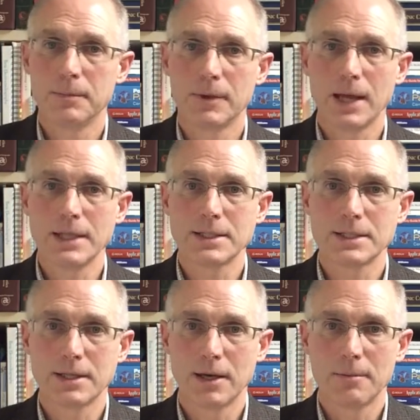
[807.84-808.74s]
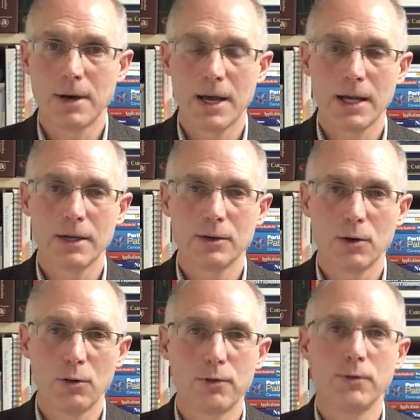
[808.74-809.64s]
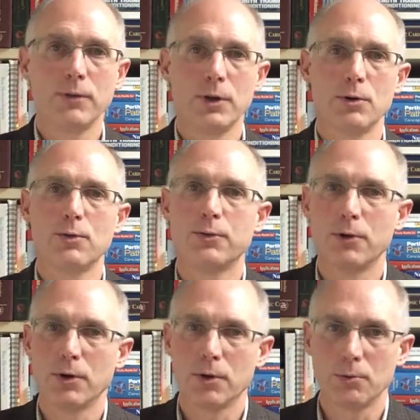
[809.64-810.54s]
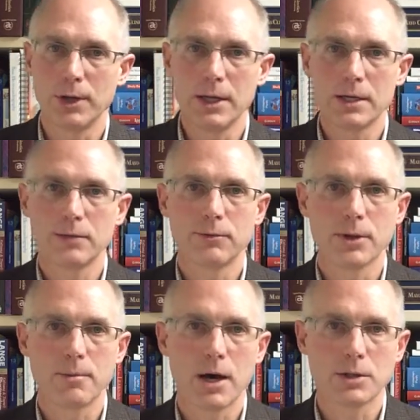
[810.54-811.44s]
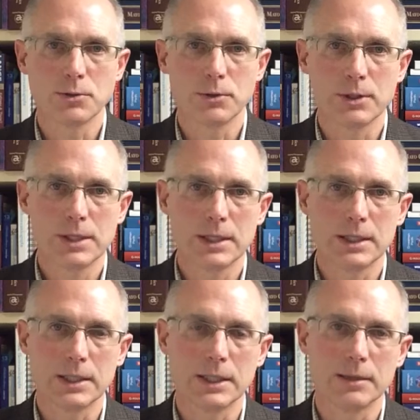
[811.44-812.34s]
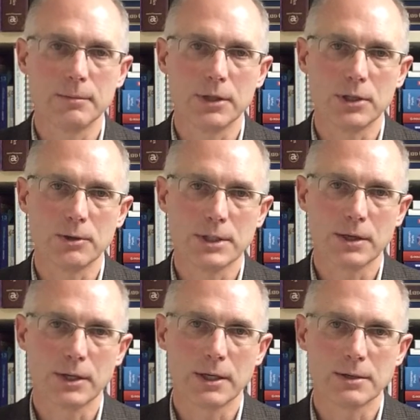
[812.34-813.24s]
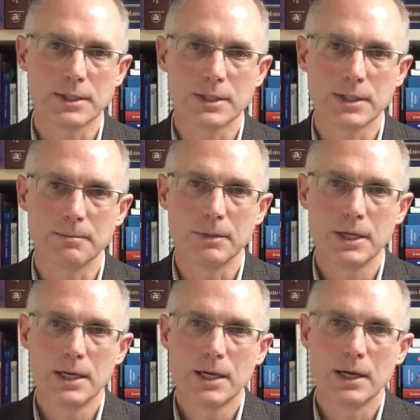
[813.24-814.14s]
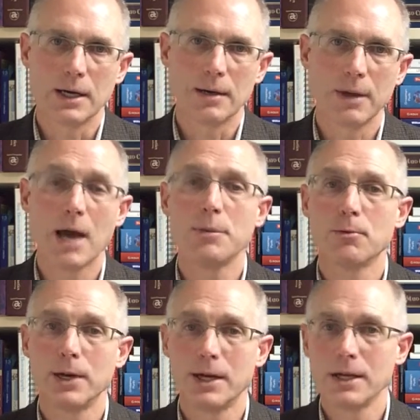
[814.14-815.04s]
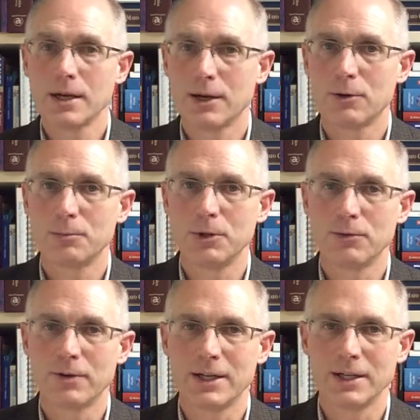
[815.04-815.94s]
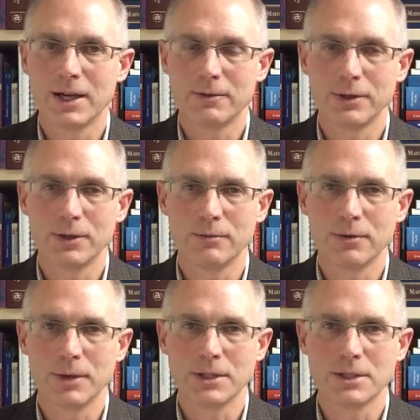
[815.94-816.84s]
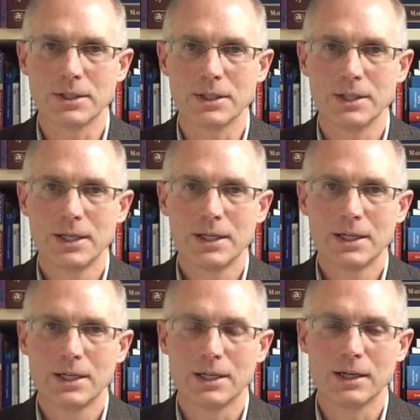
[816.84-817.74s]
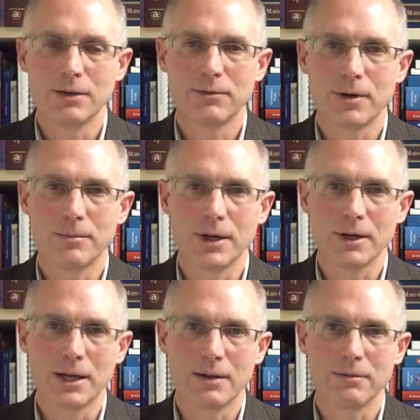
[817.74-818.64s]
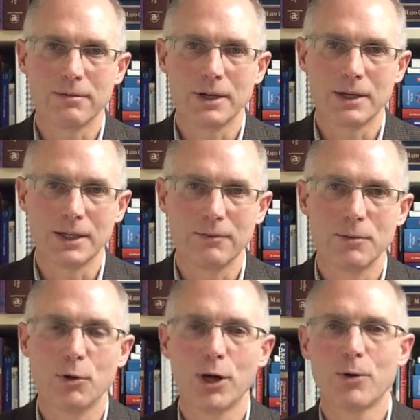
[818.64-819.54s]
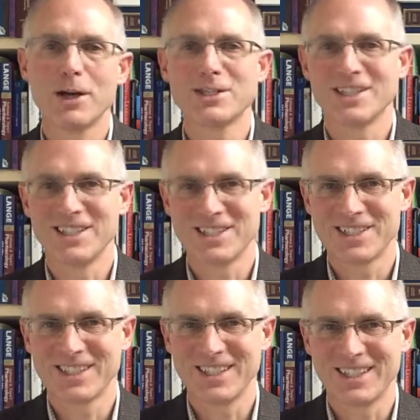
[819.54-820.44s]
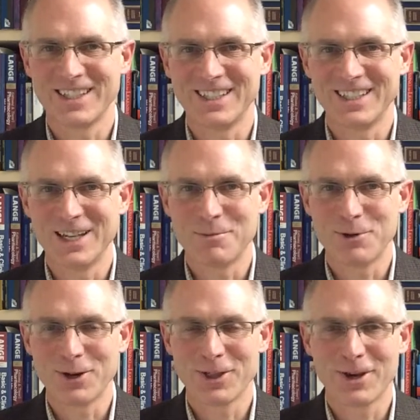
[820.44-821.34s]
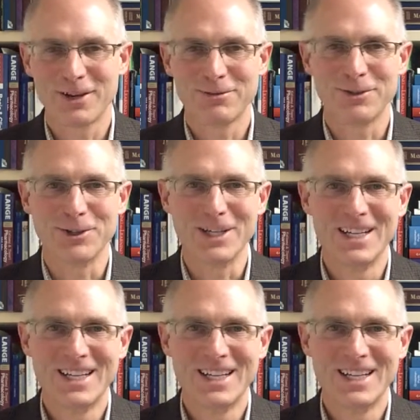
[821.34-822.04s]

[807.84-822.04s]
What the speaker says: that's my overview for the week and for the module on the U.S. healthcare system. Happy reading. I hope you find a lot of good information from there and have even more questions and more thoughtful